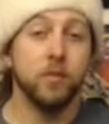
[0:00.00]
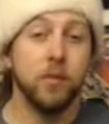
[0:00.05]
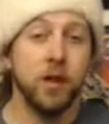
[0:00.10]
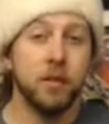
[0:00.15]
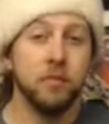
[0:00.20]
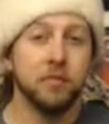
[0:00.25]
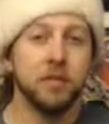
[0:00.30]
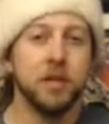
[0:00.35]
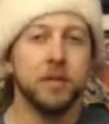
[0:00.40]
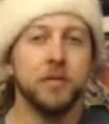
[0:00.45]
Ren
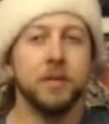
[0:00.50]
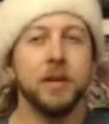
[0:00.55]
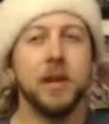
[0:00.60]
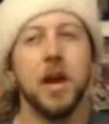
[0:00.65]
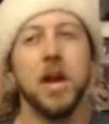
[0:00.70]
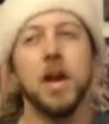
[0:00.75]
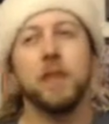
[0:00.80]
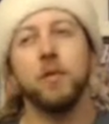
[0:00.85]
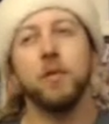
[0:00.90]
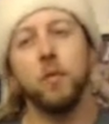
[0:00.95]
was going to be
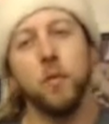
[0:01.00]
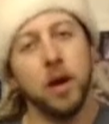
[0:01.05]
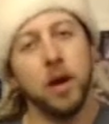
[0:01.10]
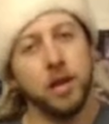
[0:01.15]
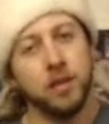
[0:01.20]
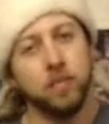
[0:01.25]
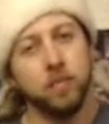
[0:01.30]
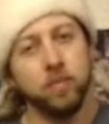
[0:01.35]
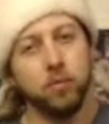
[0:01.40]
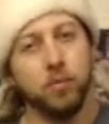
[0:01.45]
kind of a
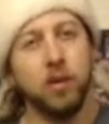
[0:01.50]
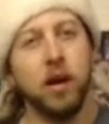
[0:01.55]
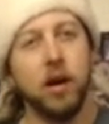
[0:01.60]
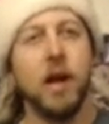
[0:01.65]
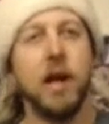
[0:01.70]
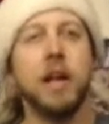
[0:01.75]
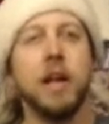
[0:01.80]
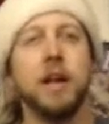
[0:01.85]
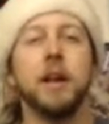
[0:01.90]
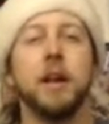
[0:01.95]
whiny
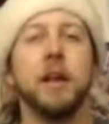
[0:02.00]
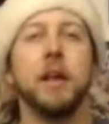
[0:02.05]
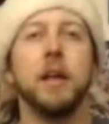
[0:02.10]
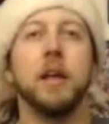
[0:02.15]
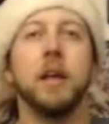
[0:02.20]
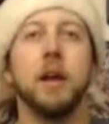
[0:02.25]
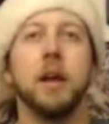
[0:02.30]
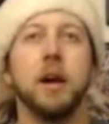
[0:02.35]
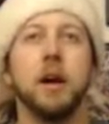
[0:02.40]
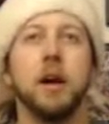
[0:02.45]
brat.
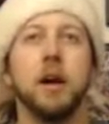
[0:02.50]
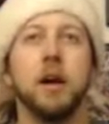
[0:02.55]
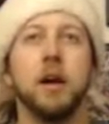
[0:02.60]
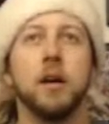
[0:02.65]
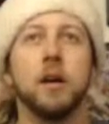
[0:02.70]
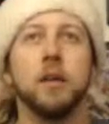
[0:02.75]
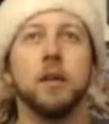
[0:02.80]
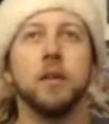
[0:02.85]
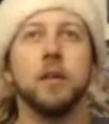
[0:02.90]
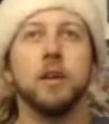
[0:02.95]

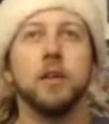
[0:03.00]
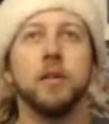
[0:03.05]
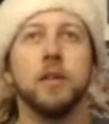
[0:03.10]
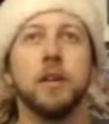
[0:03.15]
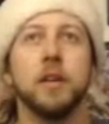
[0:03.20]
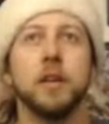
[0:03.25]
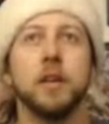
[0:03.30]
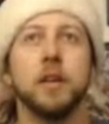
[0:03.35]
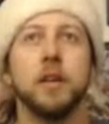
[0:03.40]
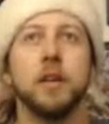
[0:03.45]
You know,
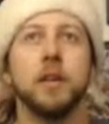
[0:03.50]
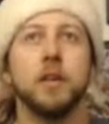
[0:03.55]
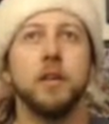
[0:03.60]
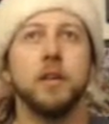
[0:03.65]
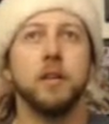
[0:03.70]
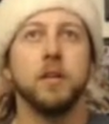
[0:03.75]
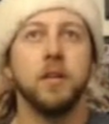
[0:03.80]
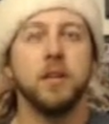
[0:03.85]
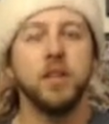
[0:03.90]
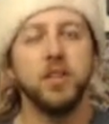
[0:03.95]
like,
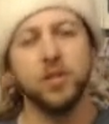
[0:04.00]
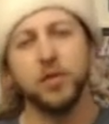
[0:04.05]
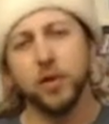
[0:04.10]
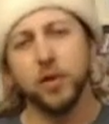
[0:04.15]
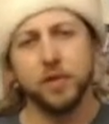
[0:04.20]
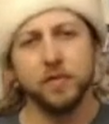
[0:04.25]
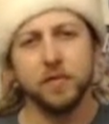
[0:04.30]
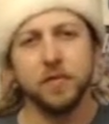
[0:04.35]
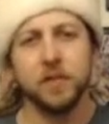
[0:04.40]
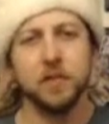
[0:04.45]
he
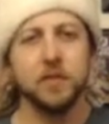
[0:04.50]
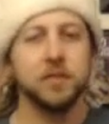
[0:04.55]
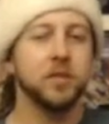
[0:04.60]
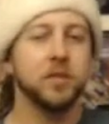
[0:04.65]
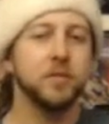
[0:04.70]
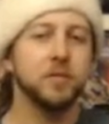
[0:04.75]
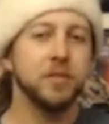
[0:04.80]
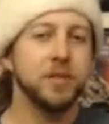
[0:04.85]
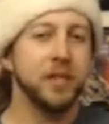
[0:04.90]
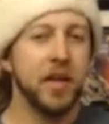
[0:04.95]
deserves this,
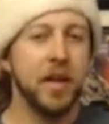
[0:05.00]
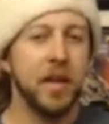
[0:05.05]
almost like